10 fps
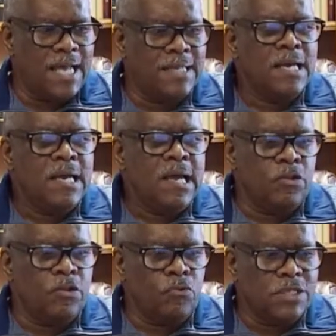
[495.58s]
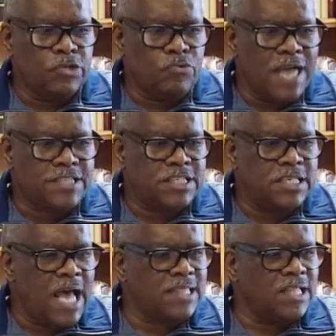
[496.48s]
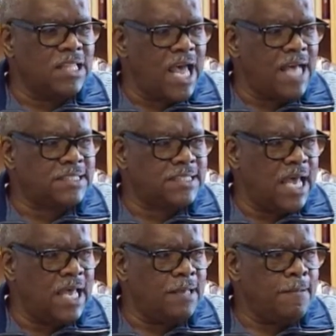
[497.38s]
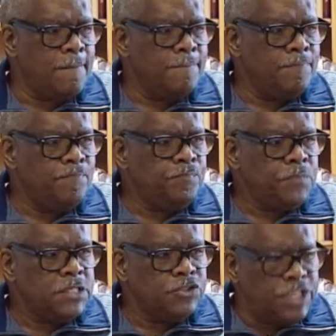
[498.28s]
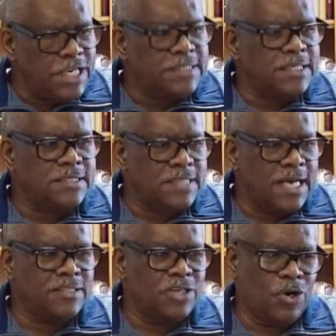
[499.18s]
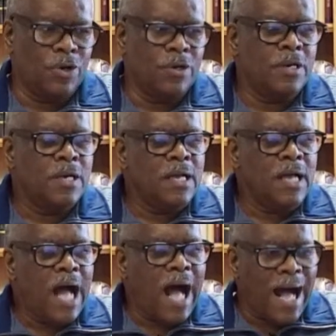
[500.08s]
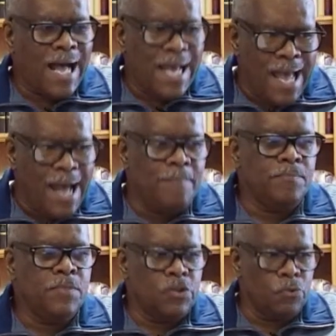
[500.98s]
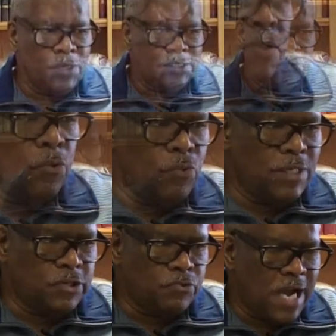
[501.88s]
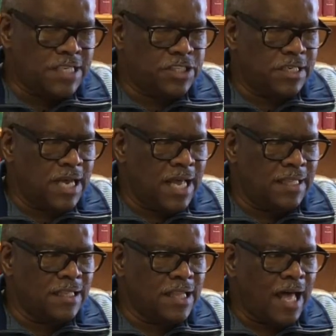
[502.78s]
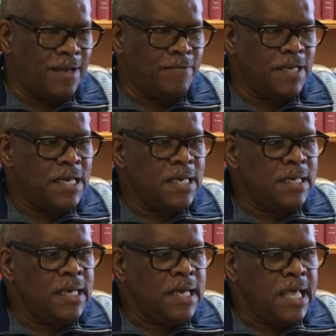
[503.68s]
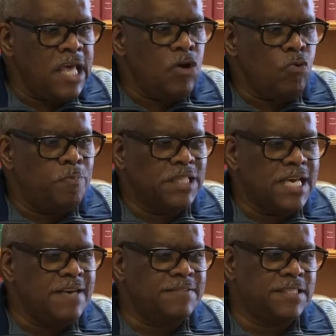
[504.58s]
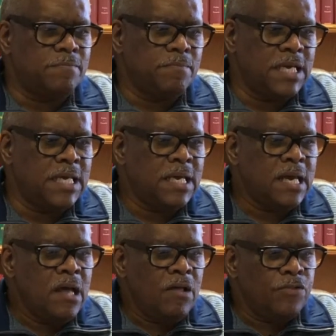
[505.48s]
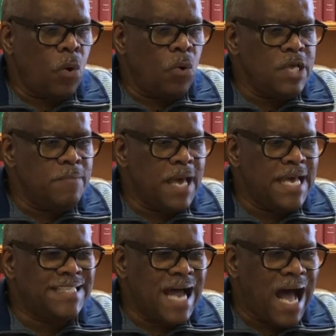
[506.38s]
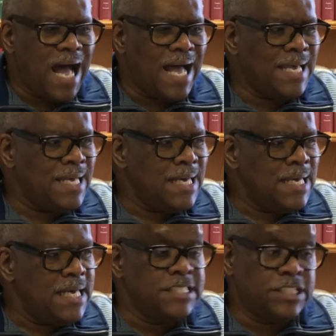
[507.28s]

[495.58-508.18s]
in the resurrection at the last day. Jesus said to her, I am the resurrection and the life. He who believes in me, though he may die, he shall live.